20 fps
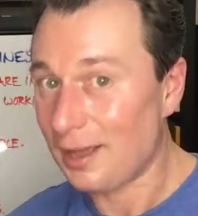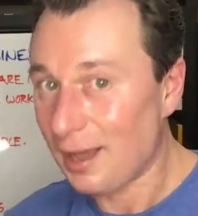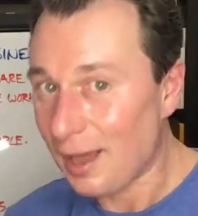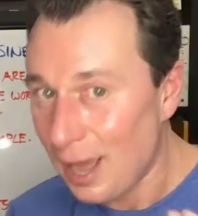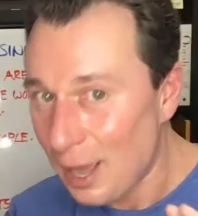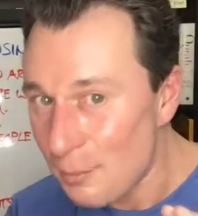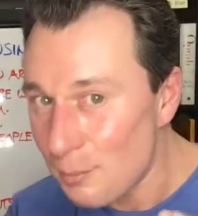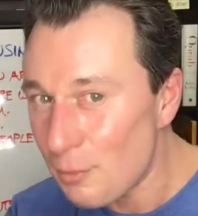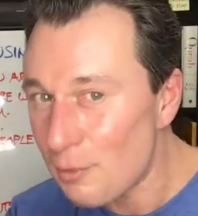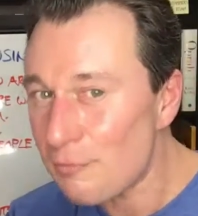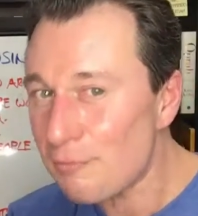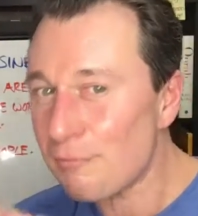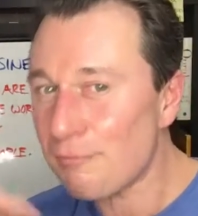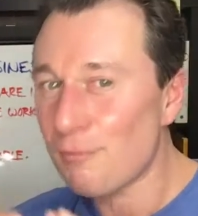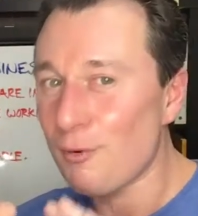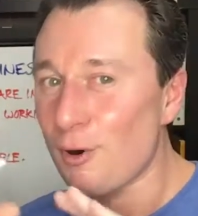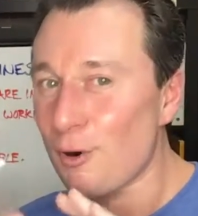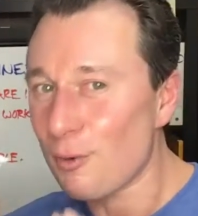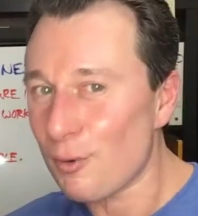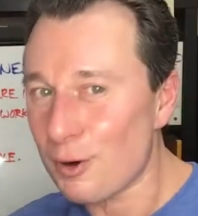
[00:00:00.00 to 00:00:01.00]
I move
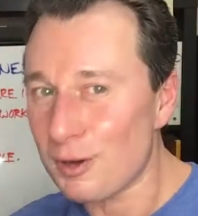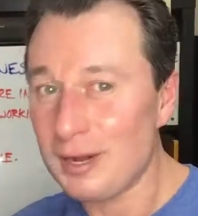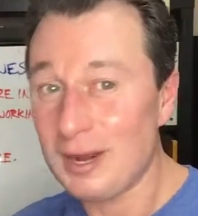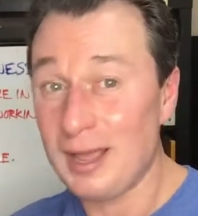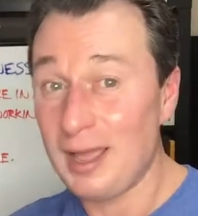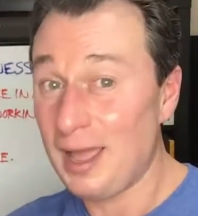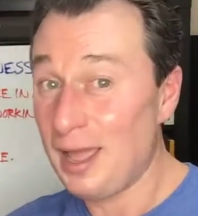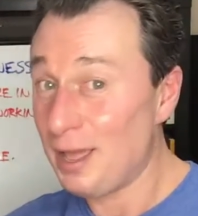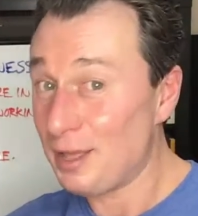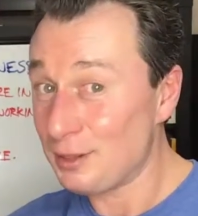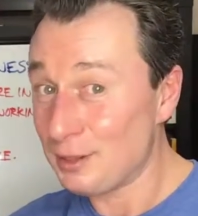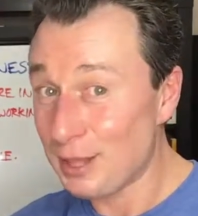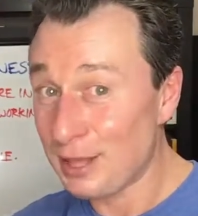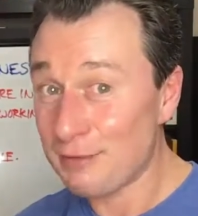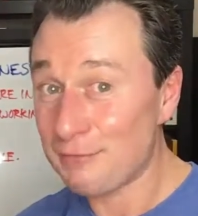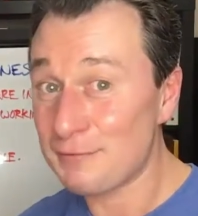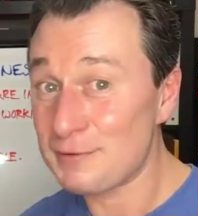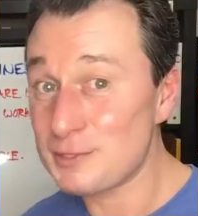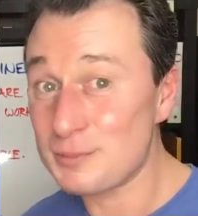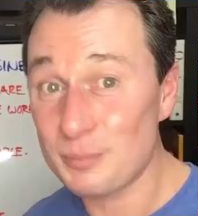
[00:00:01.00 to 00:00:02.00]
forward, and
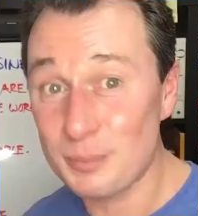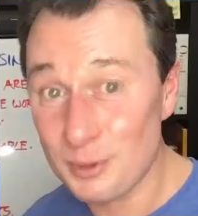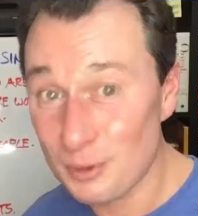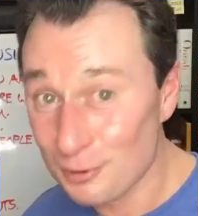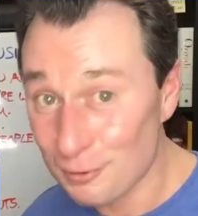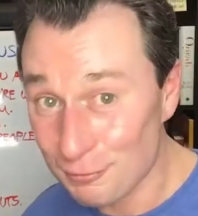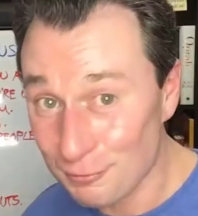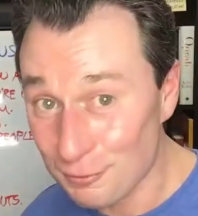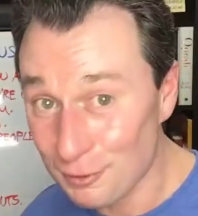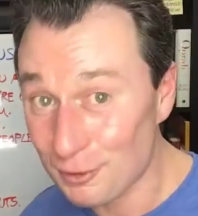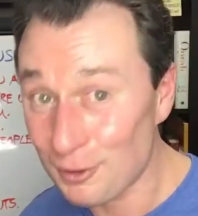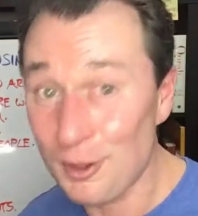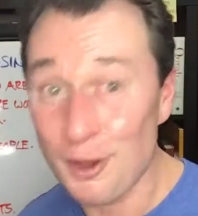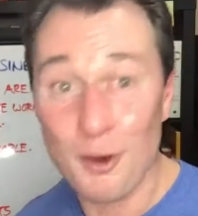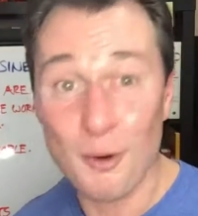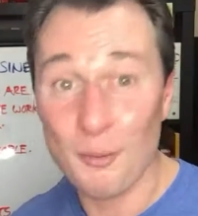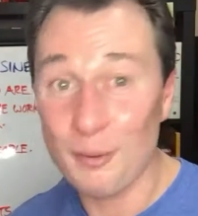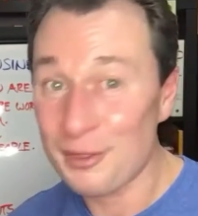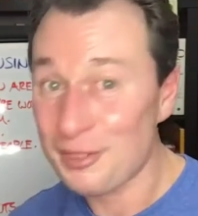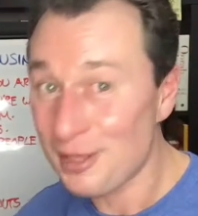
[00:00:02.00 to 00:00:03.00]
life is beautiful
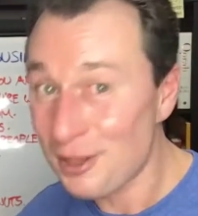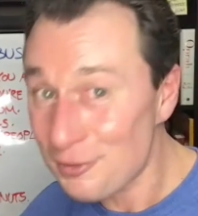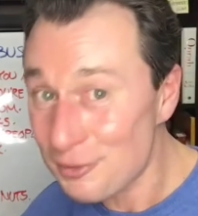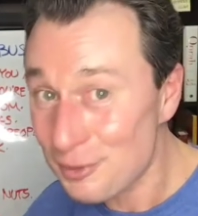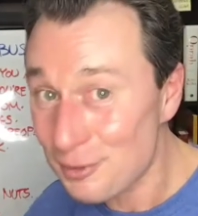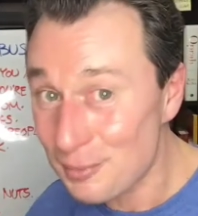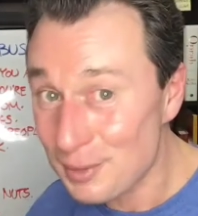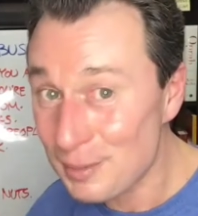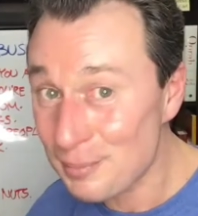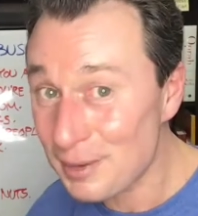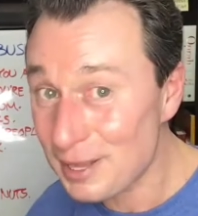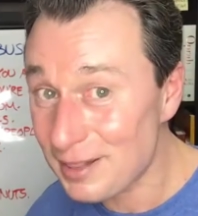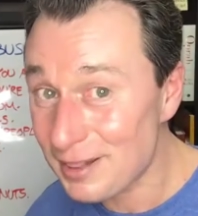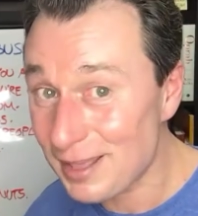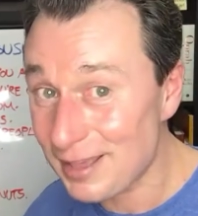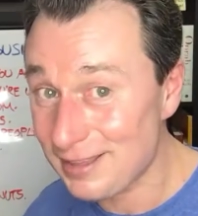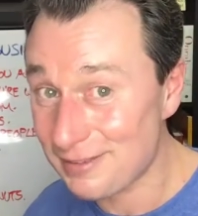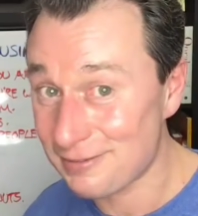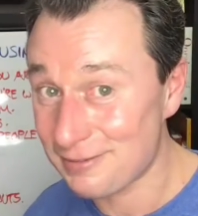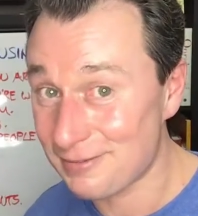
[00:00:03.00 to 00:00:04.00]
without them in my
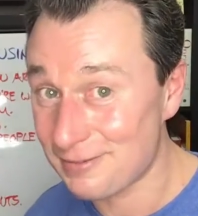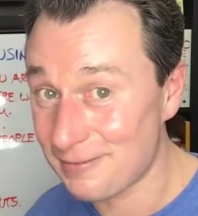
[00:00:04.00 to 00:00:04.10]
life.